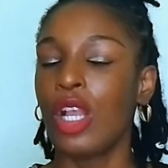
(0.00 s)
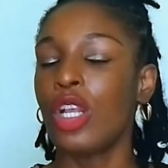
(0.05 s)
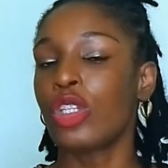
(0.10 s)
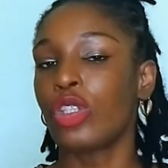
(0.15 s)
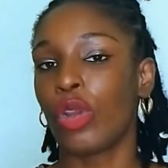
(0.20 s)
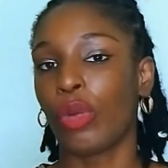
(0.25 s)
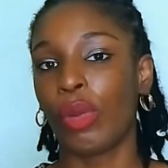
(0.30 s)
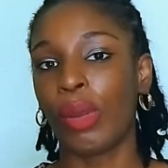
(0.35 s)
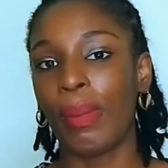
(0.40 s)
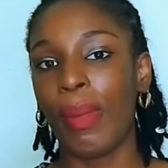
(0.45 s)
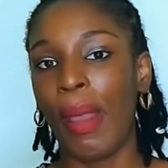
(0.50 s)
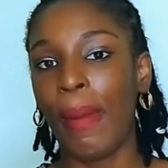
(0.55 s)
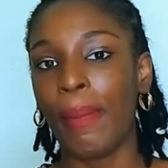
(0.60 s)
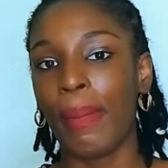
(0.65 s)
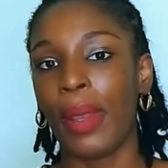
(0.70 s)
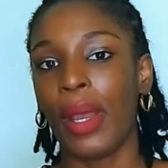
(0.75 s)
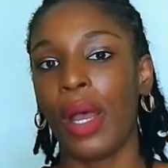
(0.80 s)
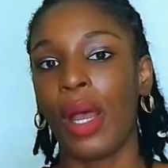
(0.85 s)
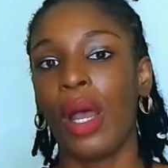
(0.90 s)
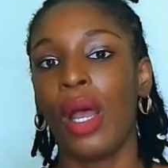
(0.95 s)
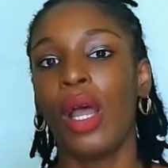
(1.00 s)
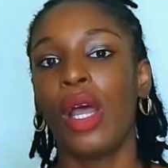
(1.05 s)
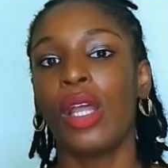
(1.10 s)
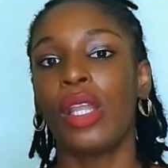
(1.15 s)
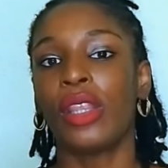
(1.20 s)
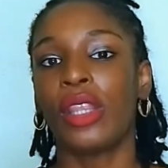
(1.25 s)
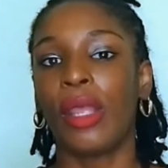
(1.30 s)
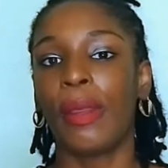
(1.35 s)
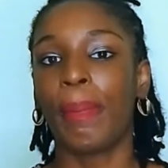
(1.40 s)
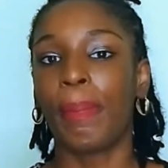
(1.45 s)
So remember,
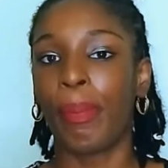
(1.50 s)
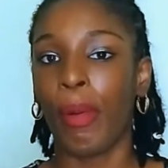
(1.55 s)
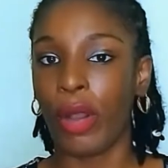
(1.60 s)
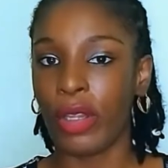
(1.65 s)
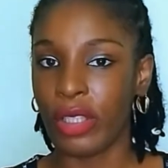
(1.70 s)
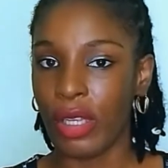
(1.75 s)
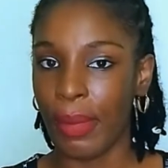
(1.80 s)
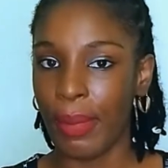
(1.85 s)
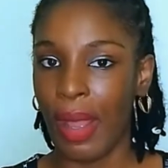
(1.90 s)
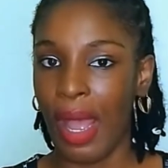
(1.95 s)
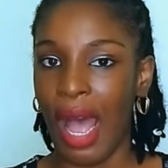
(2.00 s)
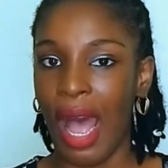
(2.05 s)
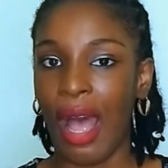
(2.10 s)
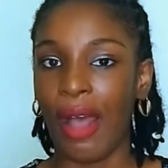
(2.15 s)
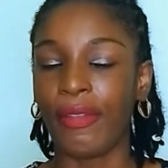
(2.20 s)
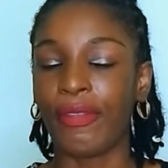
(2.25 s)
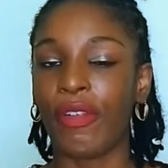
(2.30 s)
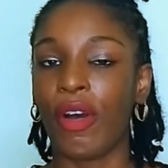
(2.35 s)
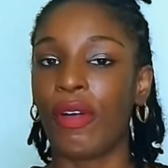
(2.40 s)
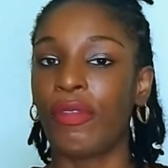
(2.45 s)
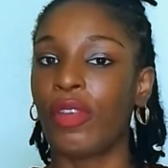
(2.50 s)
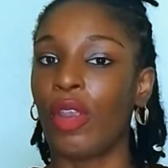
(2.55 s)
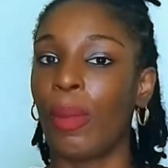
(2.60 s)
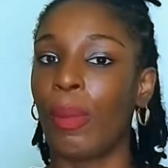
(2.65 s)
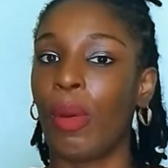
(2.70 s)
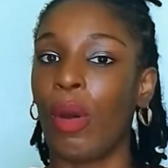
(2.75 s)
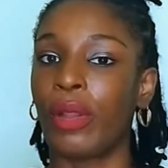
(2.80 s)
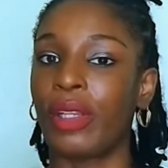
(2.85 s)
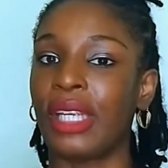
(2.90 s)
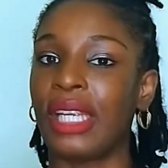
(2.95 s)
the bottom half of
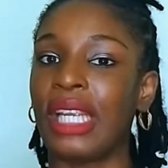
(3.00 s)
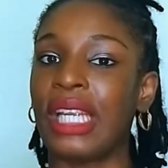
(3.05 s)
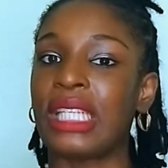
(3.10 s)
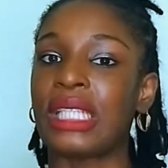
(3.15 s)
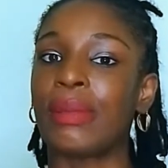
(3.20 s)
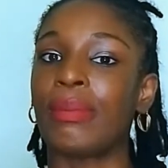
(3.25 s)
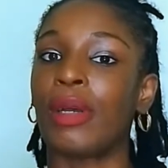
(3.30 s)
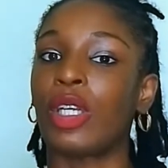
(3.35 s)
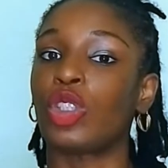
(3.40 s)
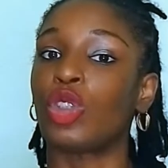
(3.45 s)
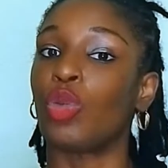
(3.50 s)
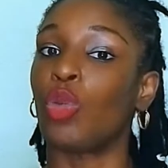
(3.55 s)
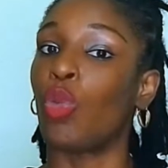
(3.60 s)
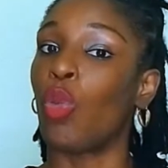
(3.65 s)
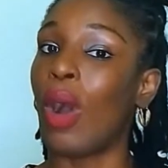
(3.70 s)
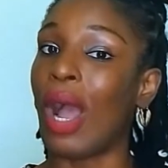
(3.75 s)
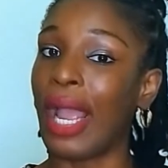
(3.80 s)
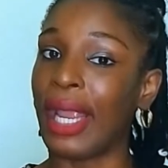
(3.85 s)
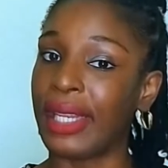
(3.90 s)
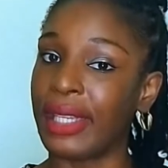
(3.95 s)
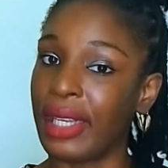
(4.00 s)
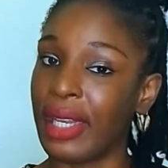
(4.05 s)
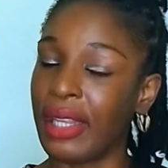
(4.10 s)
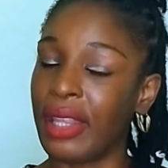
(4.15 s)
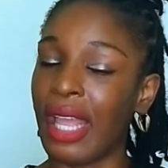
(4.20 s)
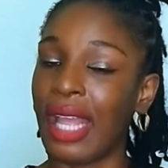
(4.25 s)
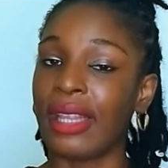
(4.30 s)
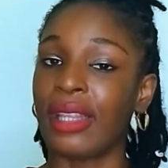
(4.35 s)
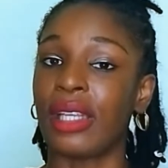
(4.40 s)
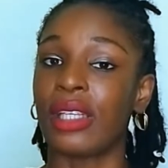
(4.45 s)
your body is much wider
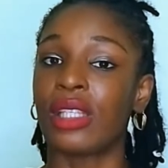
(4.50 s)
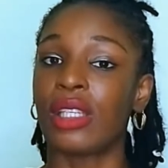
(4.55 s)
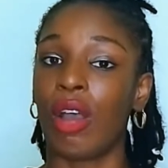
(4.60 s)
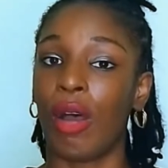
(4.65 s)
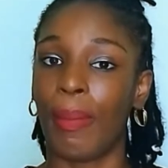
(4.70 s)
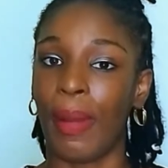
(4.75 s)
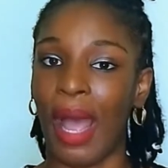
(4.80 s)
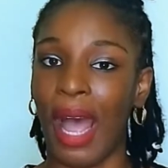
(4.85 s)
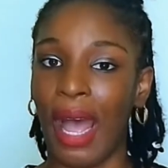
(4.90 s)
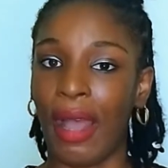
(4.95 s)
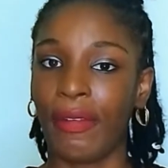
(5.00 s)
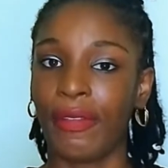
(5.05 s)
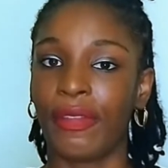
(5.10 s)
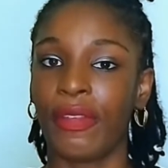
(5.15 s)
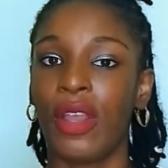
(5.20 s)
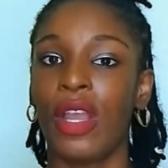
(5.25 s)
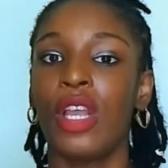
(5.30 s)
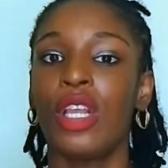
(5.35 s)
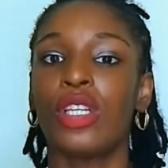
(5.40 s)
than the top half.